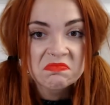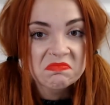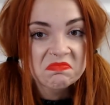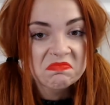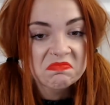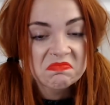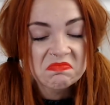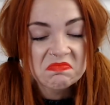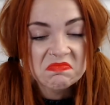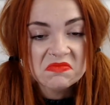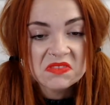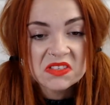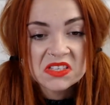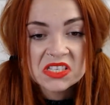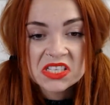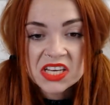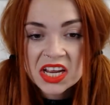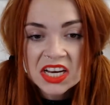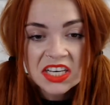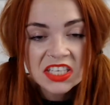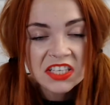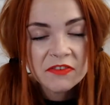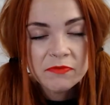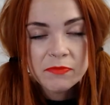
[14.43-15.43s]

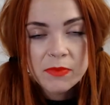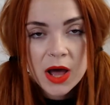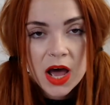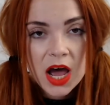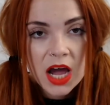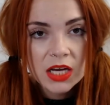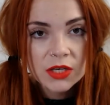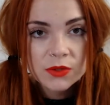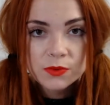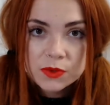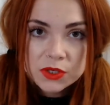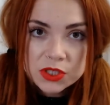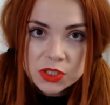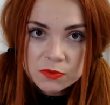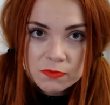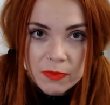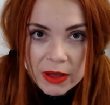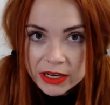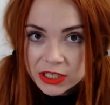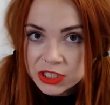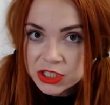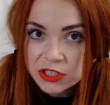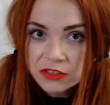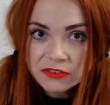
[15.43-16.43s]
state of mind which
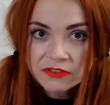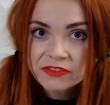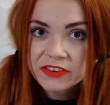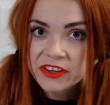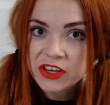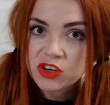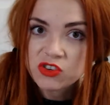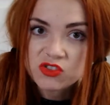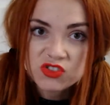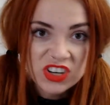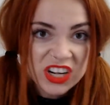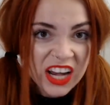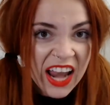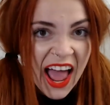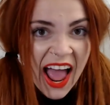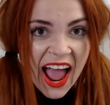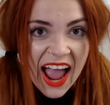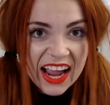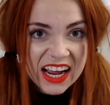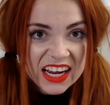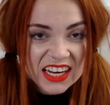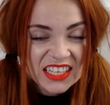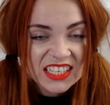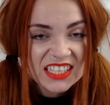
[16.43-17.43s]
makes you feel
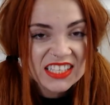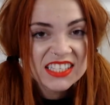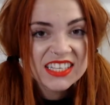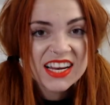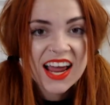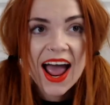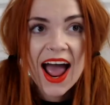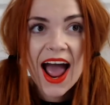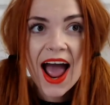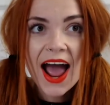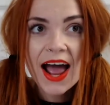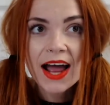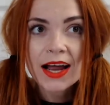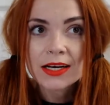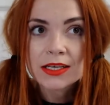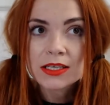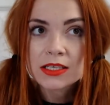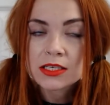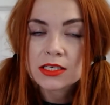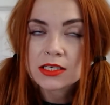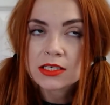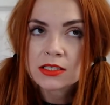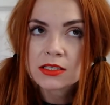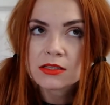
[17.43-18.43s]
relaxed
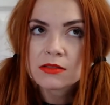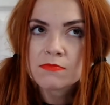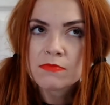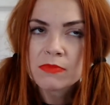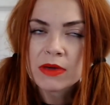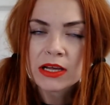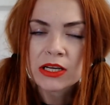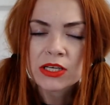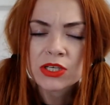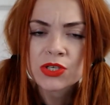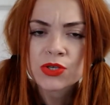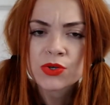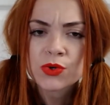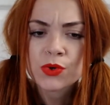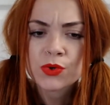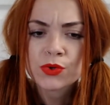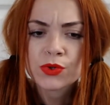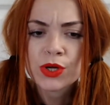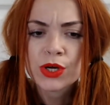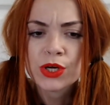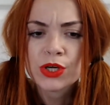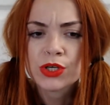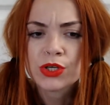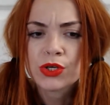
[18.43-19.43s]
and make sure
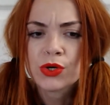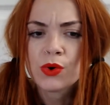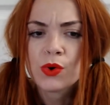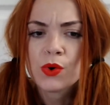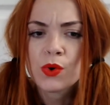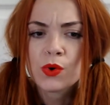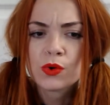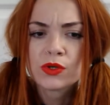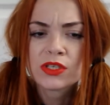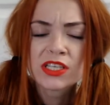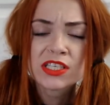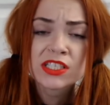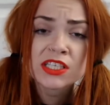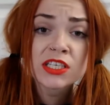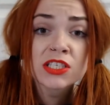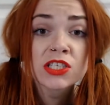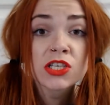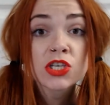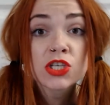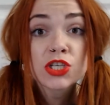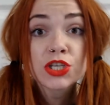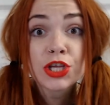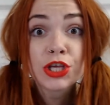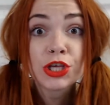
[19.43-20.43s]
that your
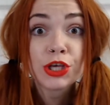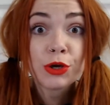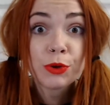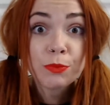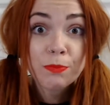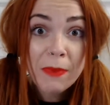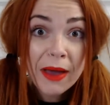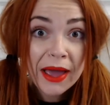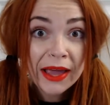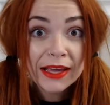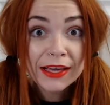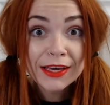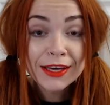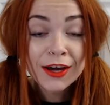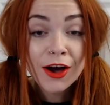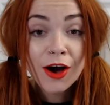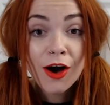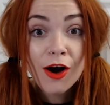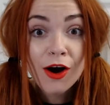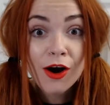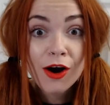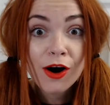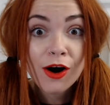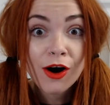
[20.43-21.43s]
decisions that you make
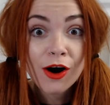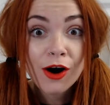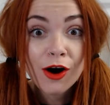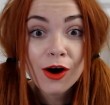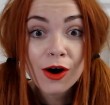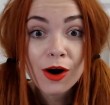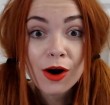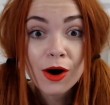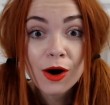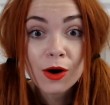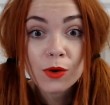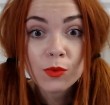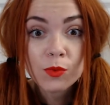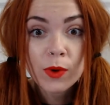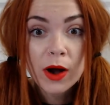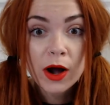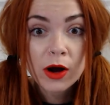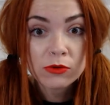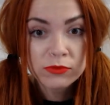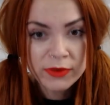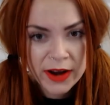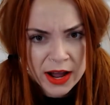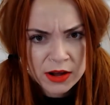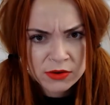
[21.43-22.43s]
are well
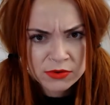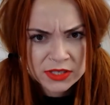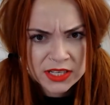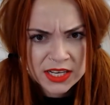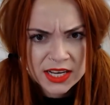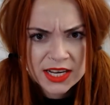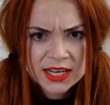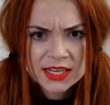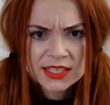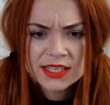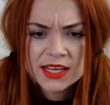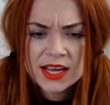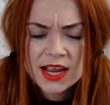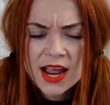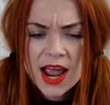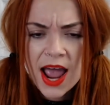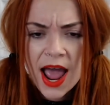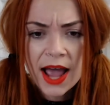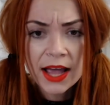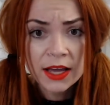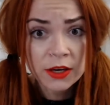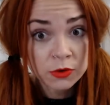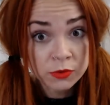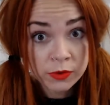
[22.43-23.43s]
rounded
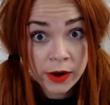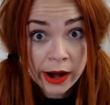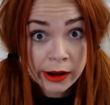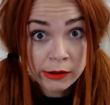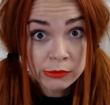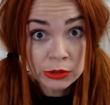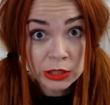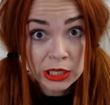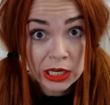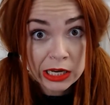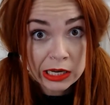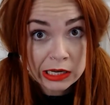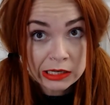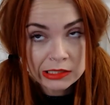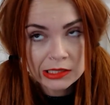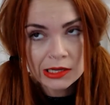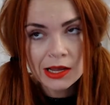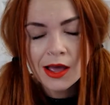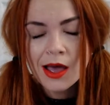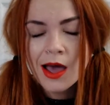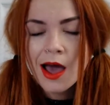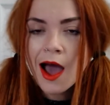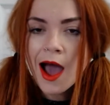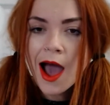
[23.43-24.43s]
and grounded,
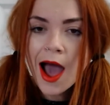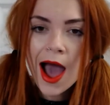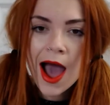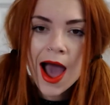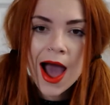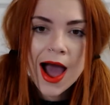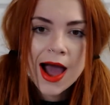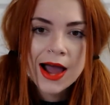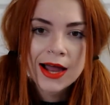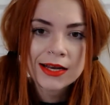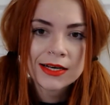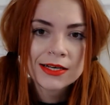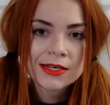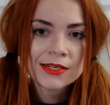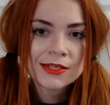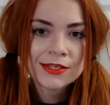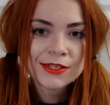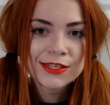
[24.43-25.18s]
and